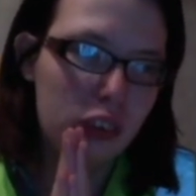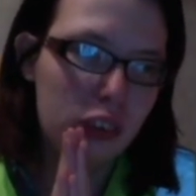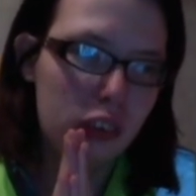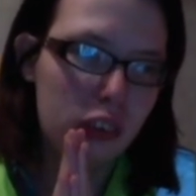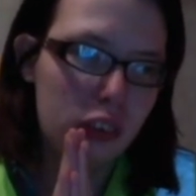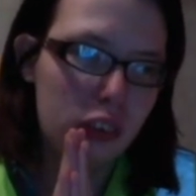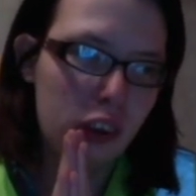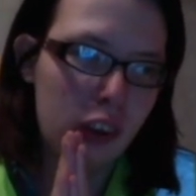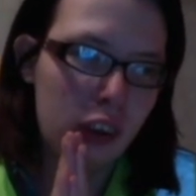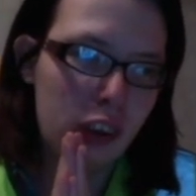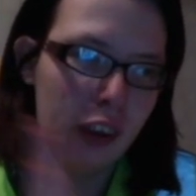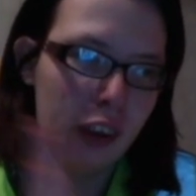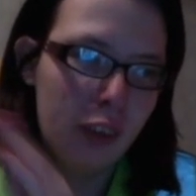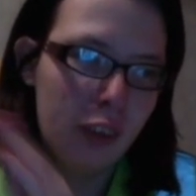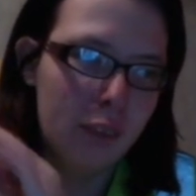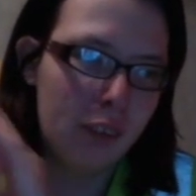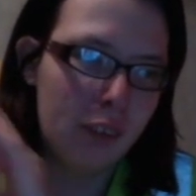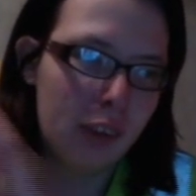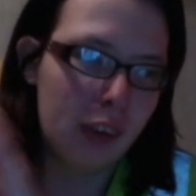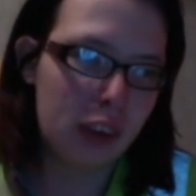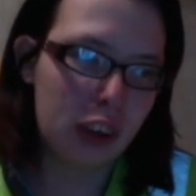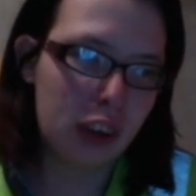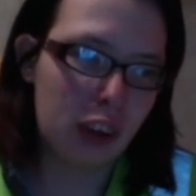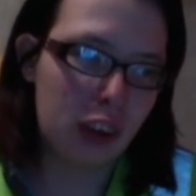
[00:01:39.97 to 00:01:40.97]
social
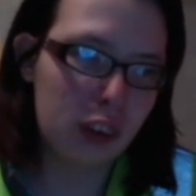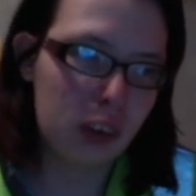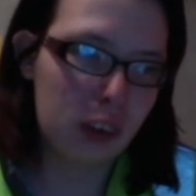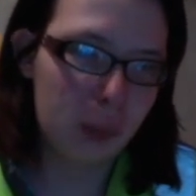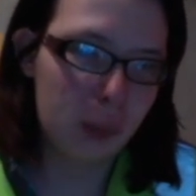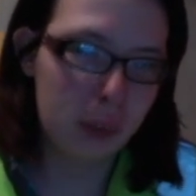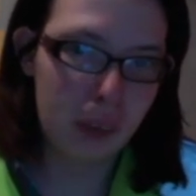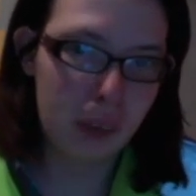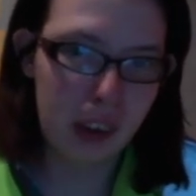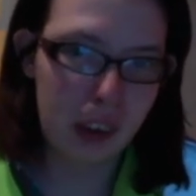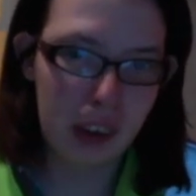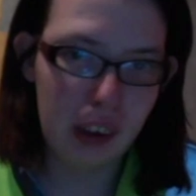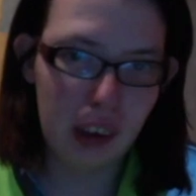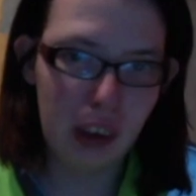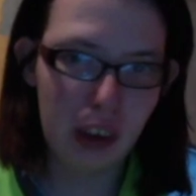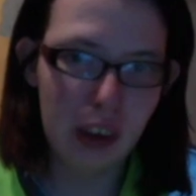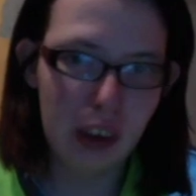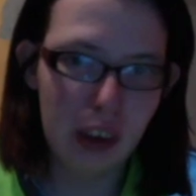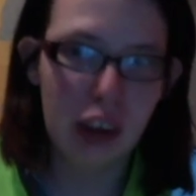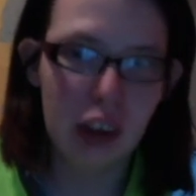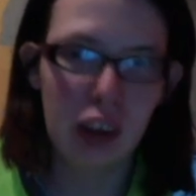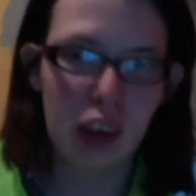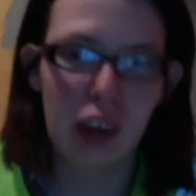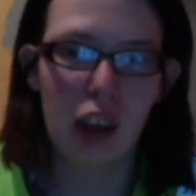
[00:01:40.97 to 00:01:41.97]
media so you can come
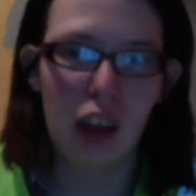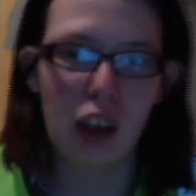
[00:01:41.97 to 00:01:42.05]
and